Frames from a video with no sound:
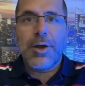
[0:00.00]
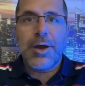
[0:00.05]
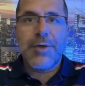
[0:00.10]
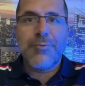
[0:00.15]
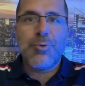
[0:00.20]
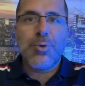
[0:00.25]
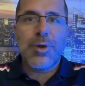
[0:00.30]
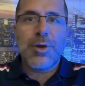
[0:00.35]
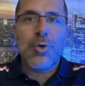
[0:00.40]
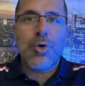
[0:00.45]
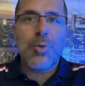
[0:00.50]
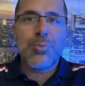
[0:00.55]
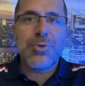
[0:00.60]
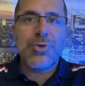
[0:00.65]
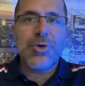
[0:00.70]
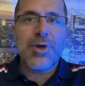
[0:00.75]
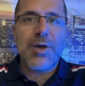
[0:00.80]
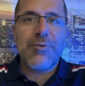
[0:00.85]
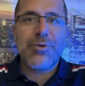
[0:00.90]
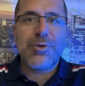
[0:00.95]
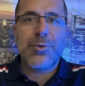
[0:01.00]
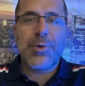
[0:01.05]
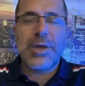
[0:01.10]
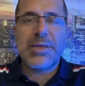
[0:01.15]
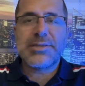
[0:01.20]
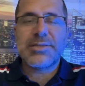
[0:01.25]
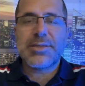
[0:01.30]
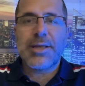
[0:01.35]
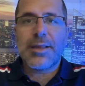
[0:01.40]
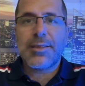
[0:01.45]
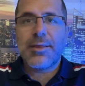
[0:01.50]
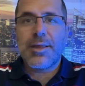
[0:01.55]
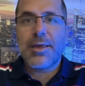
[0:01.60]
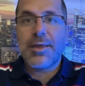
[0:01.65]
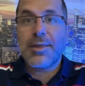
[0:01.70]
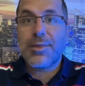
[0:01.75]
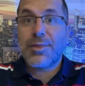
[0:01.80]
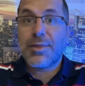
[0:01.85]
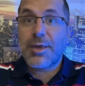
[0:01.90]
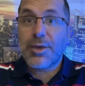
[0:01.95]
right, everyone, I hope that you have a great
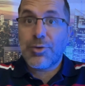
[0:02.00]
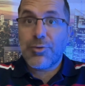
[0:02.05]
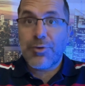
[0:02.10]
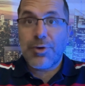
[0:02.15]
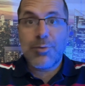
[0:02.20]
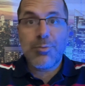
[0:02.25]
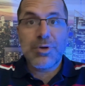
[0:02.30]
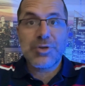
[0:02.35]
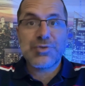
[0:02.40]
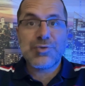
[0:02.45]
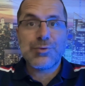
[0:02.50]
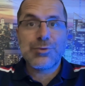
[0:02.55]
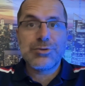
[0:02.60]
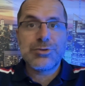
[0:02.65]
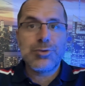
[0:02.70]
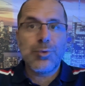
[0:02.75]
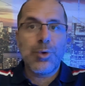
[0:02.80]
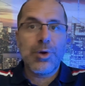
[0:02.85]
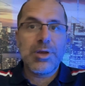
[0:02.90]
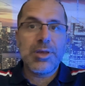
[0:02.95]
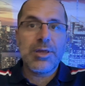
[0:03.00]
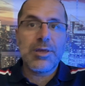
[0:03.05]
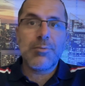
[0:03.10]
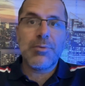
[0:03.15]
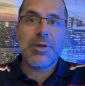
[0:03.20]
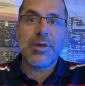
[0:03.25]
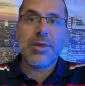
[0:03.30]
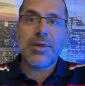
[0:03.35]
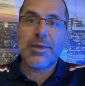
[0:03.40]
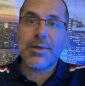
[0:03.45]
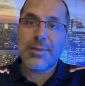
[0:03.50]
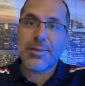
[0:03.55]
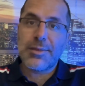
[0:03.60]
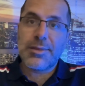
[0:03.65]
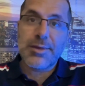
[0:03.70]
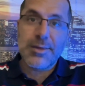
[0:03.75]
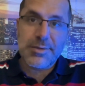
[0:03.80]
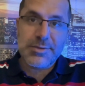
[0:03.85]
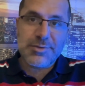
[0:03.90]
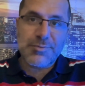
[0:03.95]
Sunday. Thank you very much for joining me in
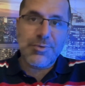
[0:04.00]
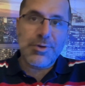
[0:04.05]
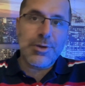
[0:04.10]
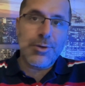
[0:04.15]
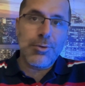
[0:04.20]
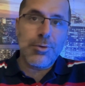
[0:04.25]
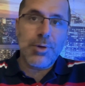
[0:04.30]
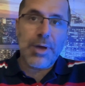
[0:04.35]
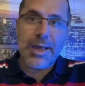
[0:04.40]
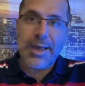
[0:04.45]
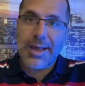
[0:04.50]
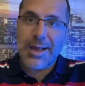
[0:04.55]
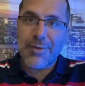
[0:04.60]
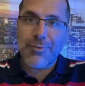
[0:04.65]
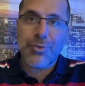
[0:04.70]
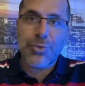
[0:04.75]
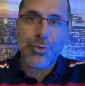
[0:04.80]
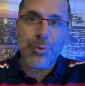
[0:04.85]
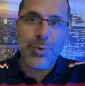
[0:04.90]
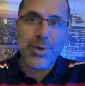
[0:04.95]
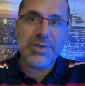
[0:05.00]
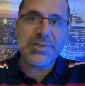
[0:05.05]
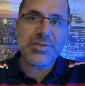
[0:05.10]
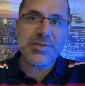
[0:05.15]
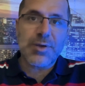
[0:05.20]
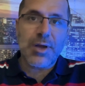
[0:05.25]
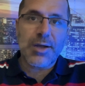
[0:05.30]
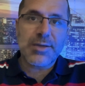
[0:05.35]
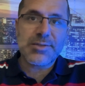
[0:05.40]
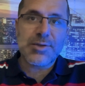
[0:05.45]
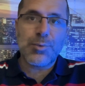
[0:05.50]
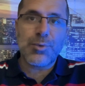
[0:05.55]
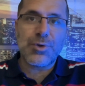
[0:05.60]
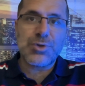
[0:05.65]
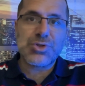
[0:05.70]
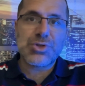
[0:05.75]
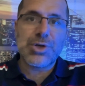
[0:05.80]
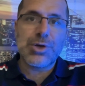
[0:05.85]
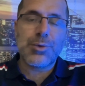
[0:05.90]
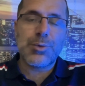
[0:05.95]
this video. I have three stocks I want
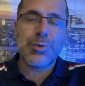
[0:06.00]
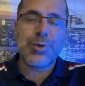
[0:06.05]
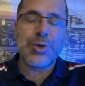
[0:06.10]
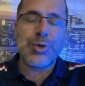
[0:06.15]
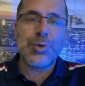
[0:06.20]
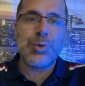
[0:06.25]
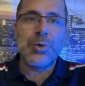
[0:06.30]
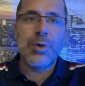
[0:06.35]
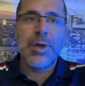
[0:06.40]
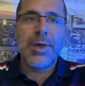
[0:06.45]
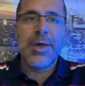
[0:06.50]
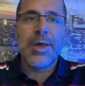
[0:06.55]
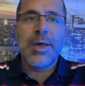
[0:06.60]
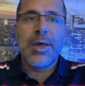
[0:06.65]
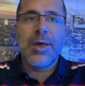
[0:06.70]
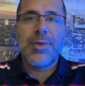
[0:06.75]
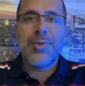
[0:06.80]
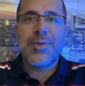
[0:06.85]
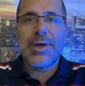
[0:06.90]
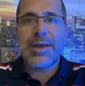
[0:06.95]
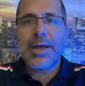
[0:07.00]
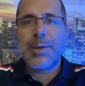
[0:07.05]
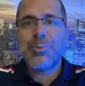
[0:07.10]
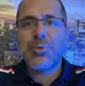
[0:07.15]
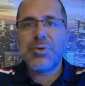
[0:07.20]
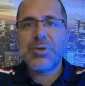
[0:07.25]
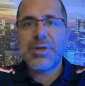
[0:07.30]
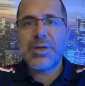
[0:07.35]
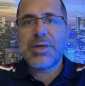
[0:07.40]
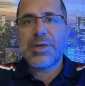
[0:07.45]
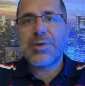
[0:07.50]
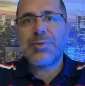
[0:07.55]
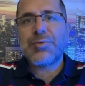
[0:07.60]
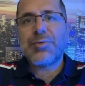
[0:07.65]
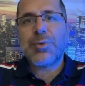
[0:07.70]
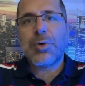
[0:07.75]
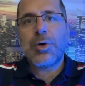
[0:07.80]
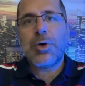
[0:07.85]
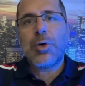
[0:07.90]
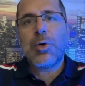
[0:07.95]
to share with you that I
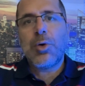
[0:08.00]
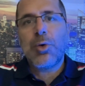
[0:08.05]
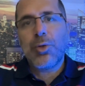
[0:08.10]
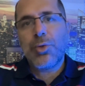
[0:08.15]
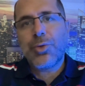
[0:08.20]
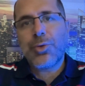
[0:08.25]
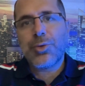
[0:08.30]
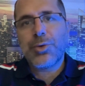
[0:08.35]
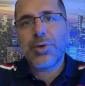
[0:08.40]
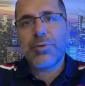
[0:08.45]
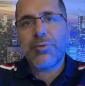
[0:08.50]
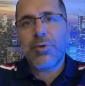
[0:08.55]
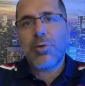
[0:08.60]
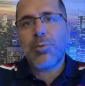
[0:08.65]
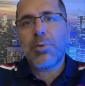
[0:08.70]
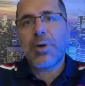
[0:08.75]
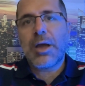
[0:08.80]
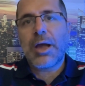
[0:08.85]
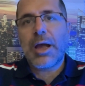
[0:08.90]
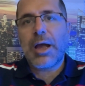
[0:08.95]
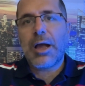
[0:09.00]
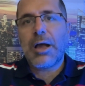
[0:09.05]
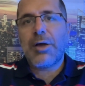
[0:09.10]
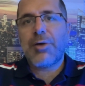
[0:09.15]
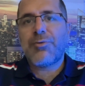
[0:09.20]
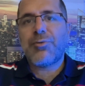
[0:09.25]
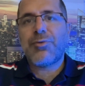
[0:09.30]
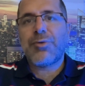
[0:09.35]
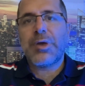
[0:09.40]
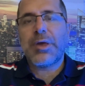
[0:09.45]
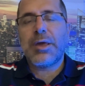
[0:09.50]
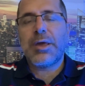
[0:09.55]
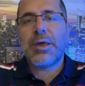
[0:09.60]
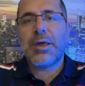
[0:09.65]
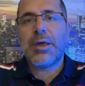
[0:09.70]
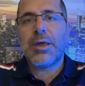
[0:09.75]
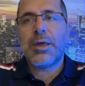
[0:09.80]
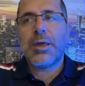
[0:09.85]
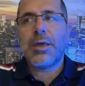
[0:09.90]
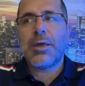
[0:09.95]
believe all three of them have
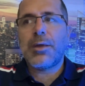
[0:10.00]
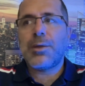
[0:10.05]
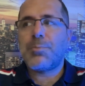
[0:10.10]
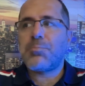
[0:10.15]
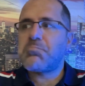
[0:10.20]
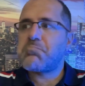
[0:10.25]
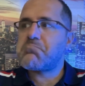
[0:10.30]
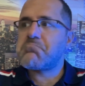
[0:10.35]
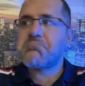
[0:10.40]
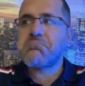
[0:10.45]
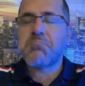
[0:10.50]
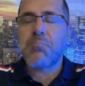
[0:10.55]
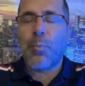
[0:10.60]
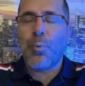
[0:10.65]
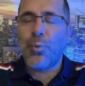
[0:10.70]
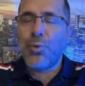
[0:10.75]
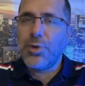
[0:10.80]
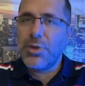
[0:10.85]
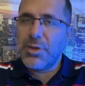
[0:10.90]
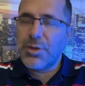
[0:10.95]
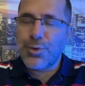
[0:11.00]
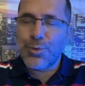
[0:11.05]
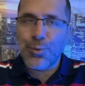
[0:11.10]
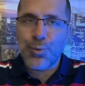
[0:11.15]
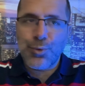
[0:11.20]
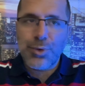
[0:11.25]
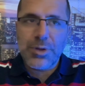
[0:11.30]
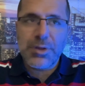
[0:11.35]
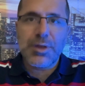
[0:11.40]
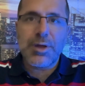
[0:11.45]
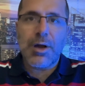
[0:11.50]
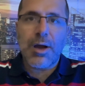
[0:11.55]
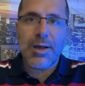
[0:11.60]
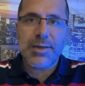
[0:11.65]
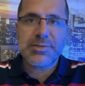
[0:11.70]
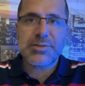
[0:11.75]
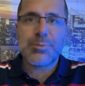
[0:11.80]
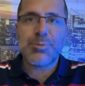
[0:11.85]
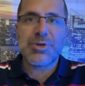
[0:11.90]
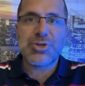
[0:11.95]
a really
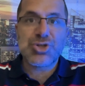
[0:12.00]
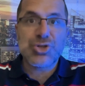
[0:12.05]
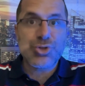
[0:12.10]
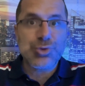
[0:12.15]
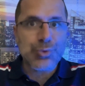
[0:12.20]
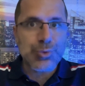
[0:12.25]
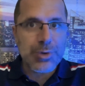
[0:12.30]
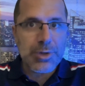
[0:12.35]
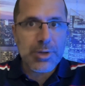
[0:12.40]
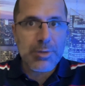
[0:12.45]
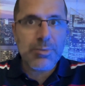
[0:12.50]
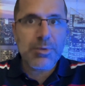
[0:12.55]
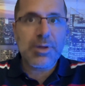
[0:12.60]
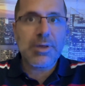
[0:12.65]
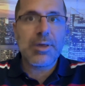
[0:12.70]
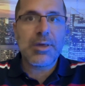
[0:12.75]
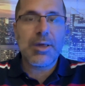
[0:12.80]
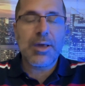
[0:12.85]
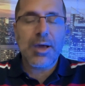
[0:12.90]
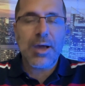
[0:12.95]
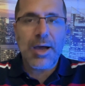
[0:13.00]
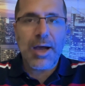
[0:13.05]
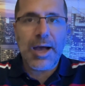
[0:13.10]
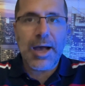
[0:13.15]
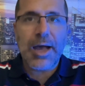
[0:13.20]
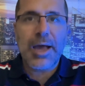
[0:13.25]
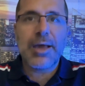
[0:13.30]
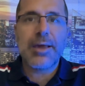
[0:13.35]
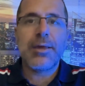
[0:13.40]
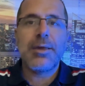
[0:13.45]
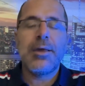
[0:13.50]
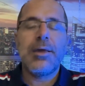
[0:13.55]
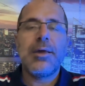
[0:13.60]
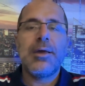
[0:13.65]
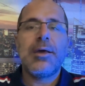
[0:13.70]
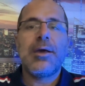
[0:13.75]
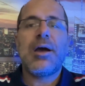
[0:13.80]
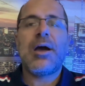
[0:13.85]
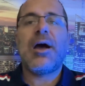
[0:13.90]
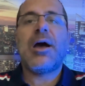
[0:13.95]
awesome, extremely high
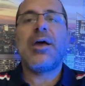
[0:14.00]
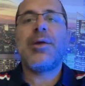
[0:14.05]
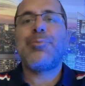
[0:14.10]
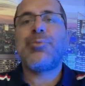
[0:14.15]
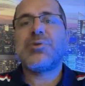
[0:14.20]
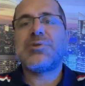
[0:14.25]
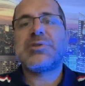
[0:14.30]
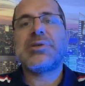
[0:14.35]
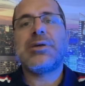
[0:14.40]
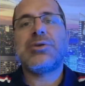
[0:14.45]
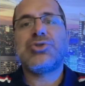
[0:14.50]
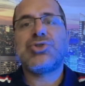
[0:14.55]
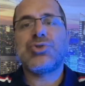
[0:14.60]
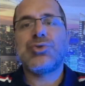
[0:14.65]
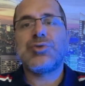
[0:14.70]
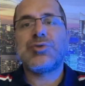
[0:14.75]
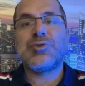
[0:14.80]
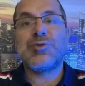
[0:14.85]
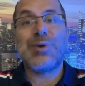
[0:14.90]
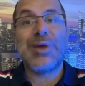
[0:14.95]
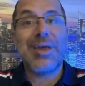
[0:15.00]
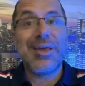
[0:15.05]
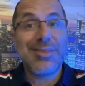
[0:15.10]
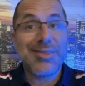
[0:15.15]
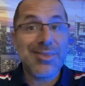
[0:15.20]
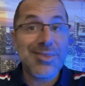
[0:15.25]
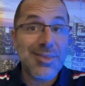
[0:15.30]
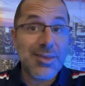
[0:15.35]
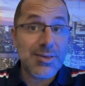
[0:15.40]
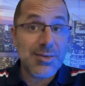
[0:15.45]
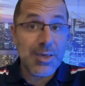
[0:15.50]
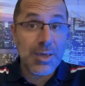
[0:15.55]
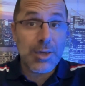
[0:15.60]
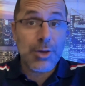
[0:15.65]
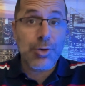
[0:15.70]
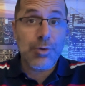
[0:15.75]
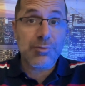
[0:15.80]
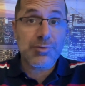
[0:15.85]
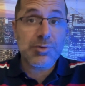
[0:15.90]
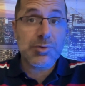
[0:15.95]
potential to end the
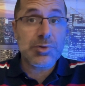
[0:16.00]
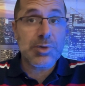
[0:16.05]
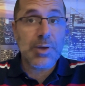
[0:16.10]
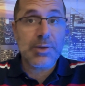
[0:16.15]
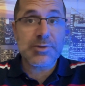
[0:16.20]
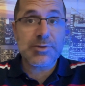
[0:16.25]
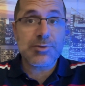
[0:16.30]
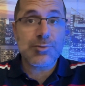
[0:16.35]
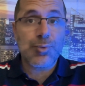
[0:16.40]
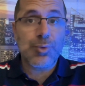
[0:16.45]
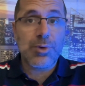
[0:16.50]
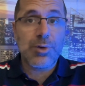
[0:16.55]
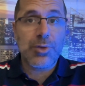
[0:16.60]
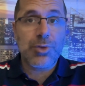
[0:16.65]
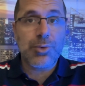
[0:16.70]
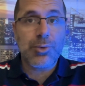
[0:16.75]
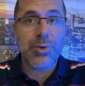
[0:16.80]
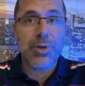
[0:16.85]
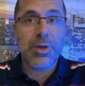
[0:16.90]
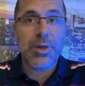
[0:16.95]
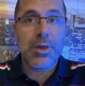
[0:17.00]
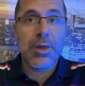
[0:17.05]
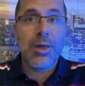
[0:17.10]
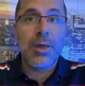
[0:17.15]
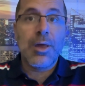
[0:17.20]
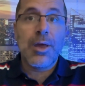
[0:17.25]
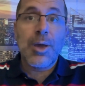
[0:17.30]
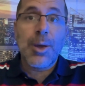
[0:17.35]
year of 2023